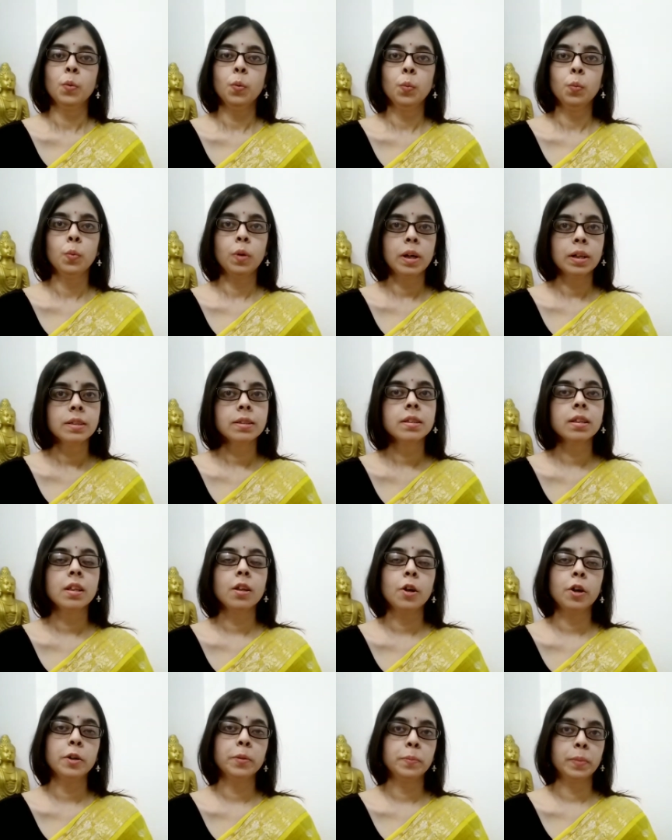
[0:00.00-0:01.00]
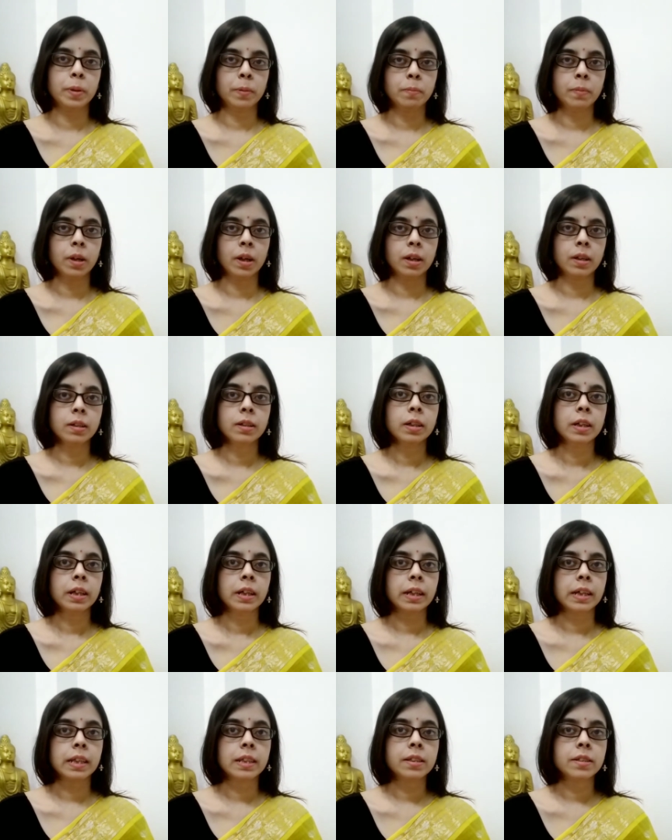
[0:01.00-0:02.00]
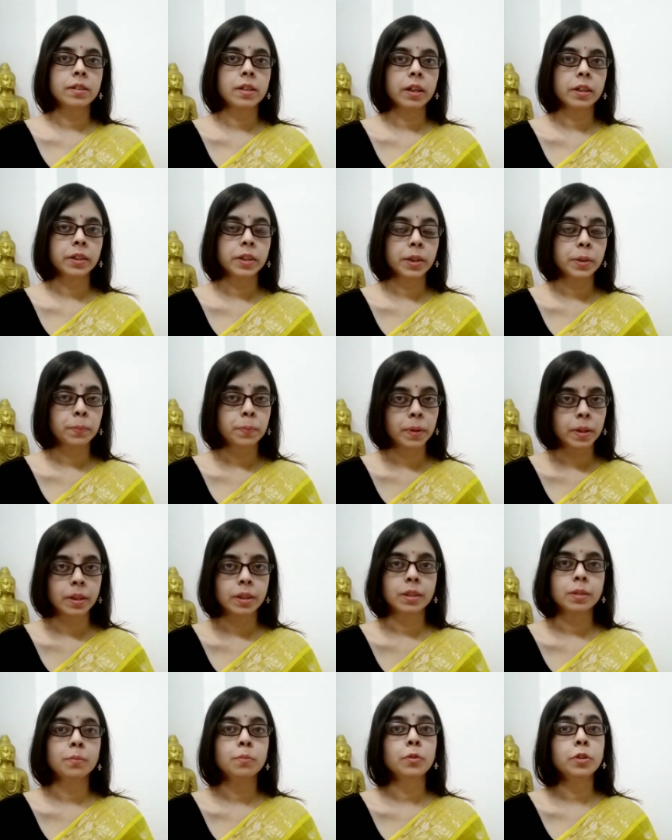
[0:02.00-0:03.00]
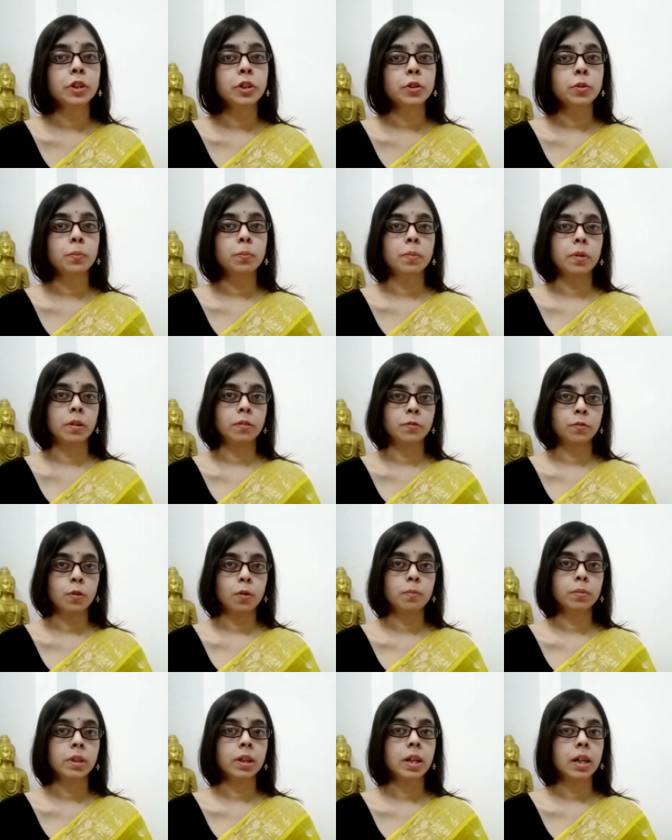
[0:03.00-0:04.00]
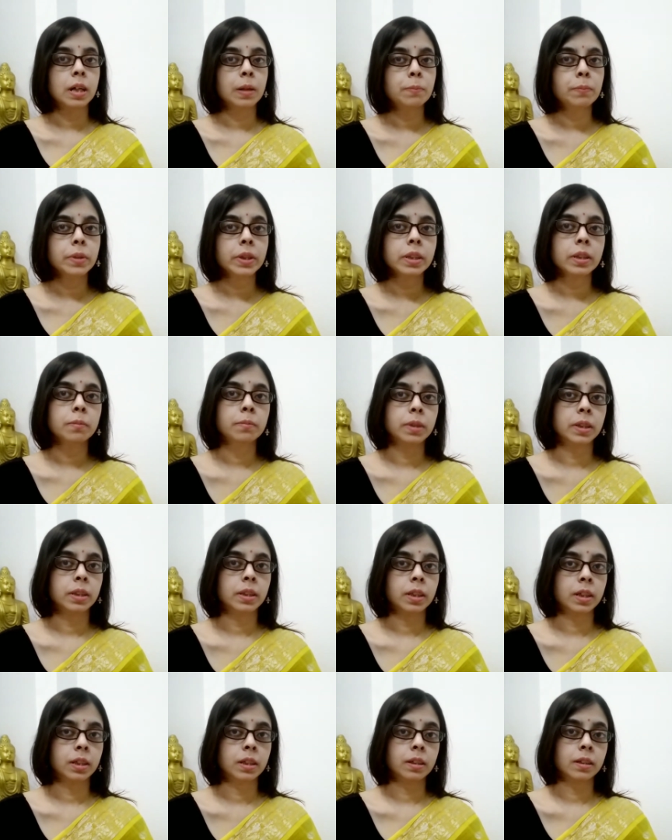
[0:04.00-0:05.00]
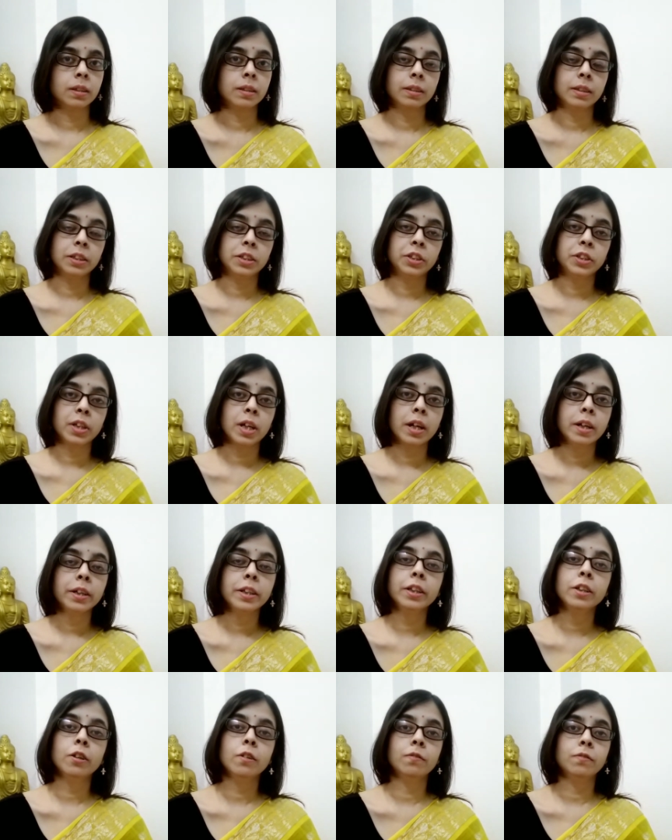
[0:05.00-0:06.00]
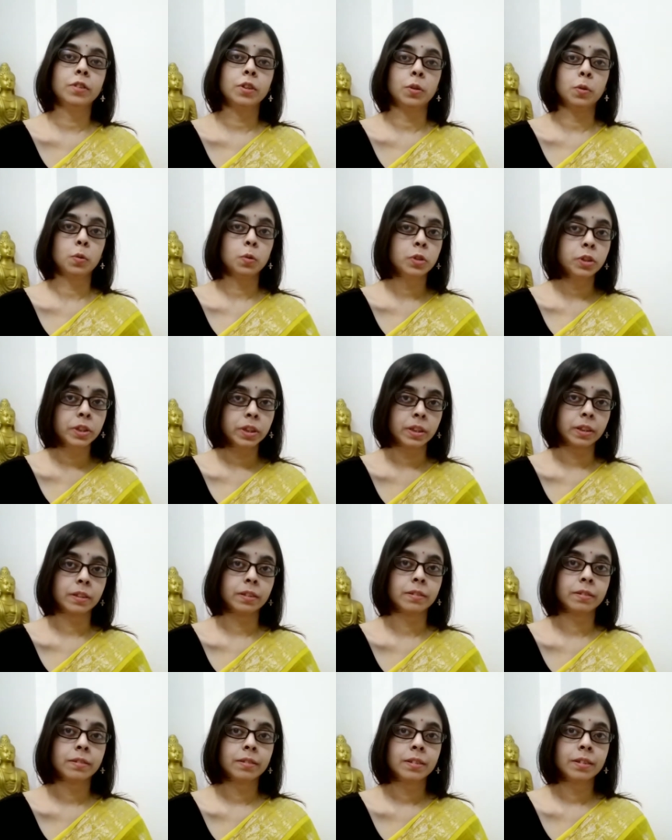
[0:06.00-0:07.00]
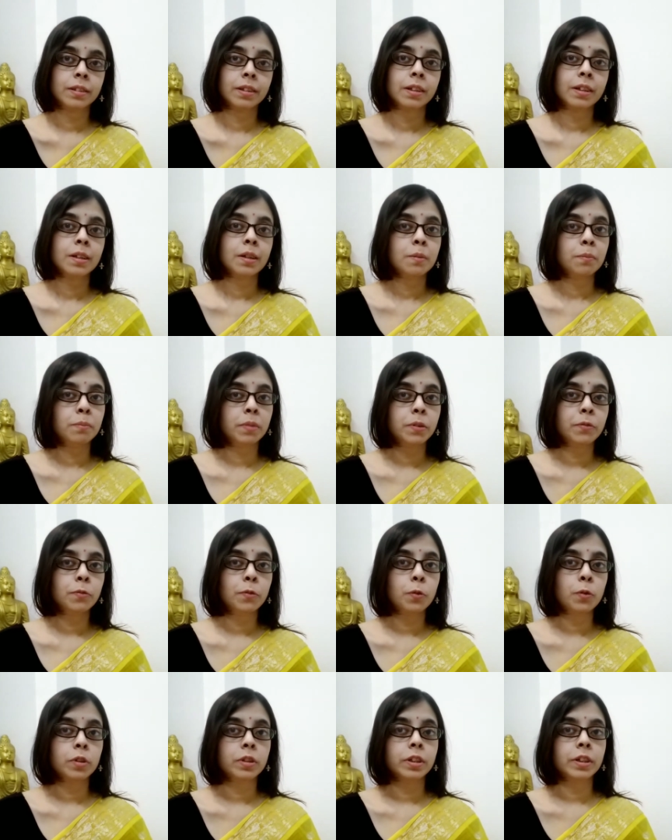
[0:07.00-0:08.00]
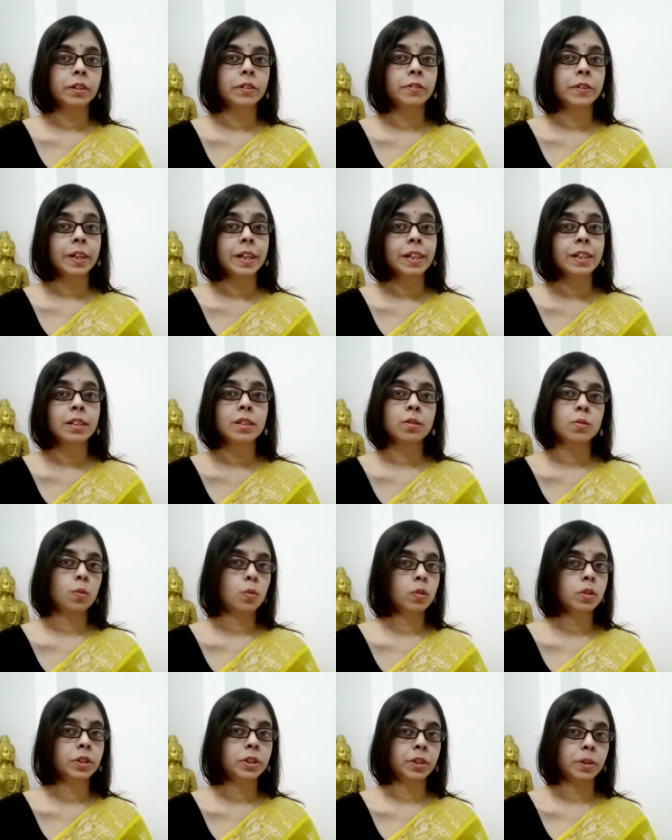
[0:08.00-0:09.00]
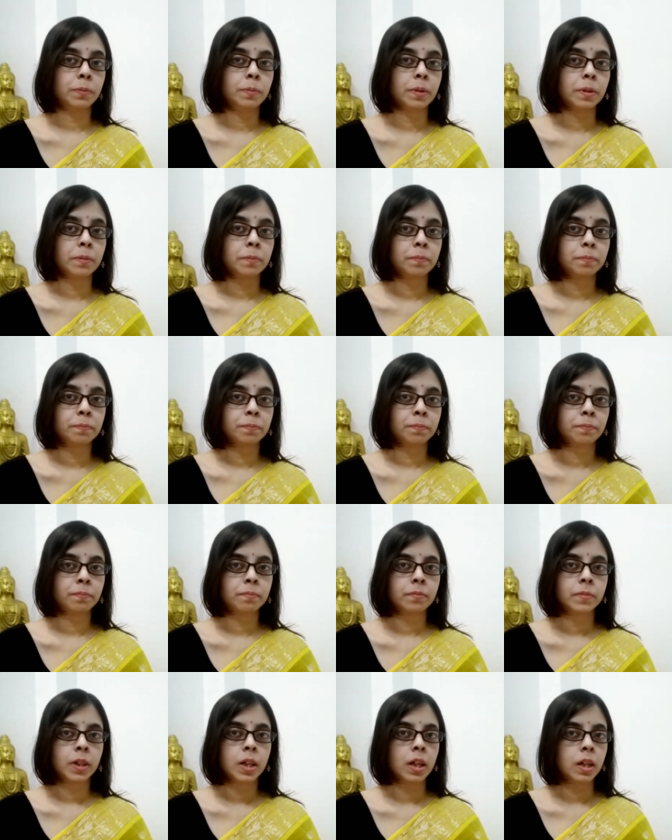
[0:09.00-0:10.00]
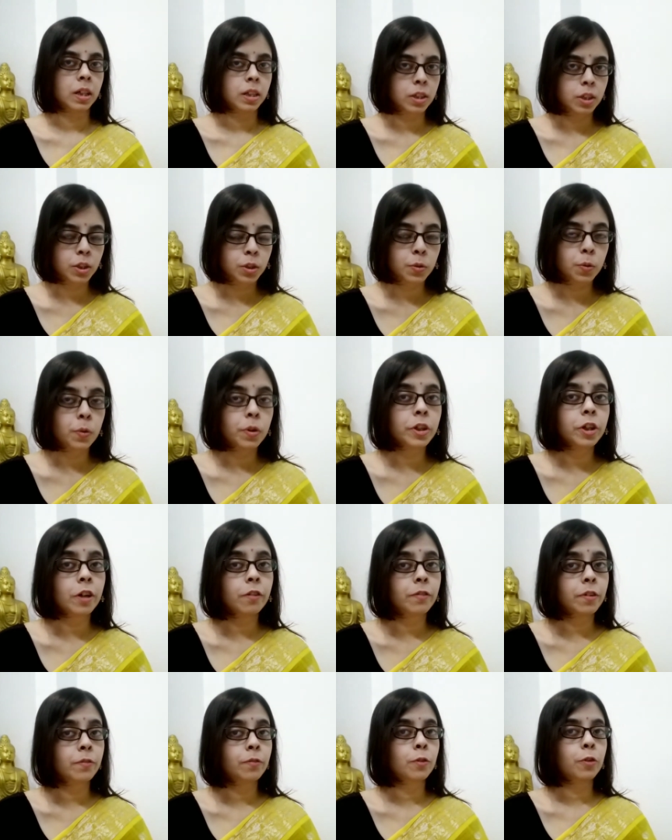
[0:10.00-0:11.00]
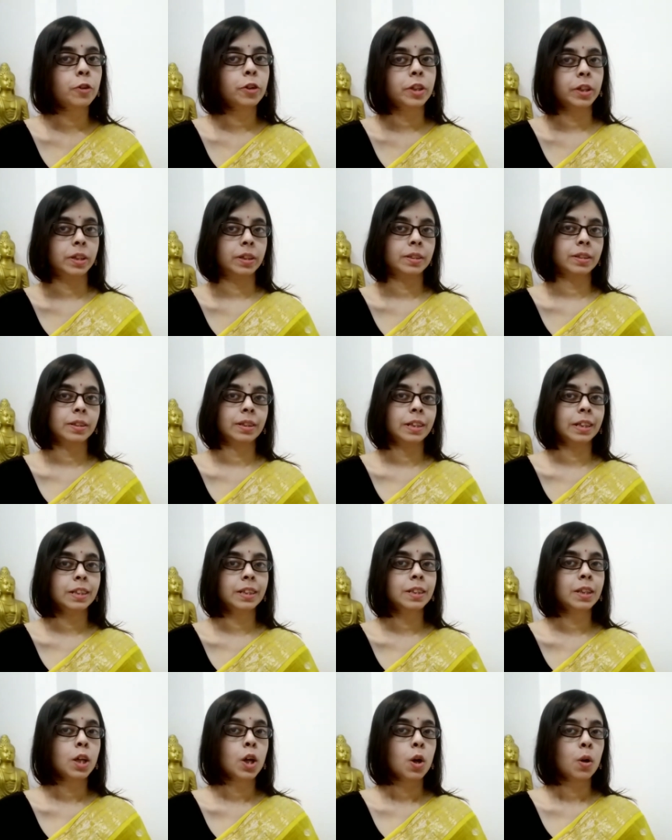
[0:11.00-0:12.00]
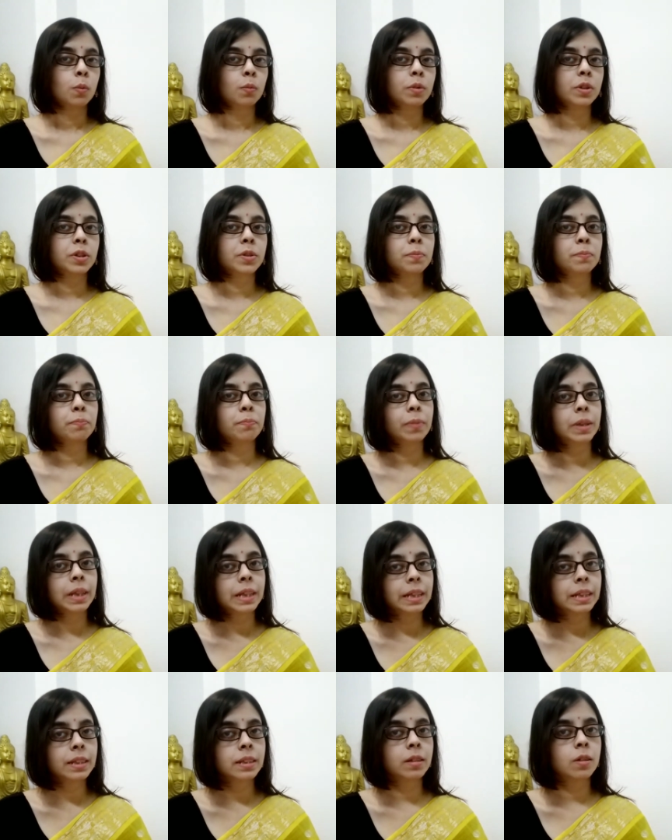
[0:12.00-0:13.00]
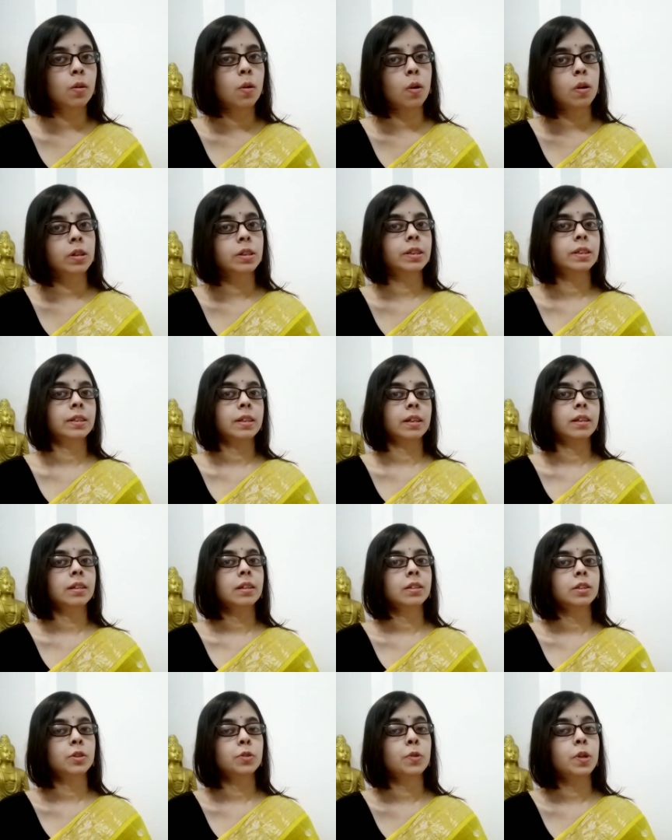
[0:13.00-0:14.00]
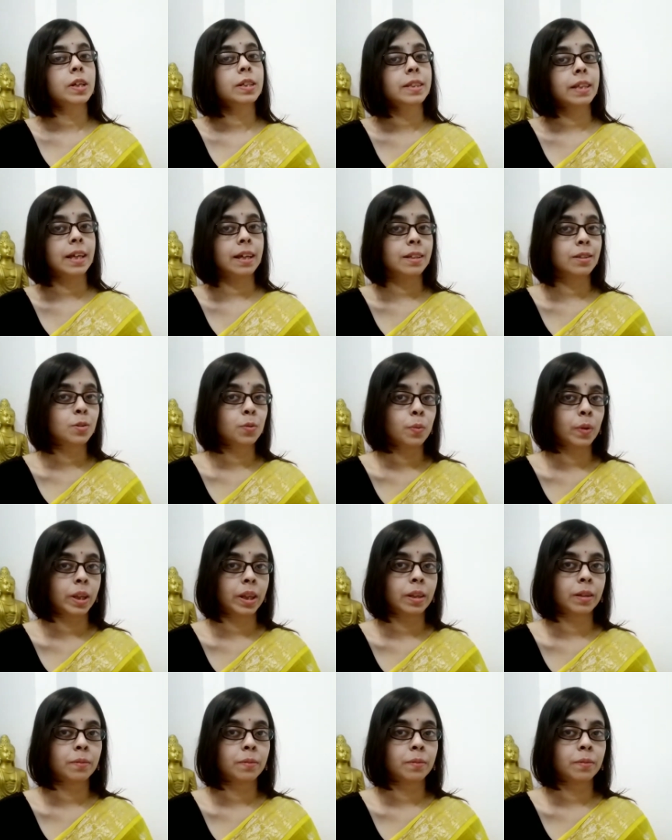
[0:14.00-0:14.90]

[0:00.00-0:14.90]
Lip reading: Once Lord Brahma instructed Bharat Muni to perform the Amrita Manthana, the churning of the ocean, before the great soul Shiva, a story of effortlessness which pleased gods and asuras as well.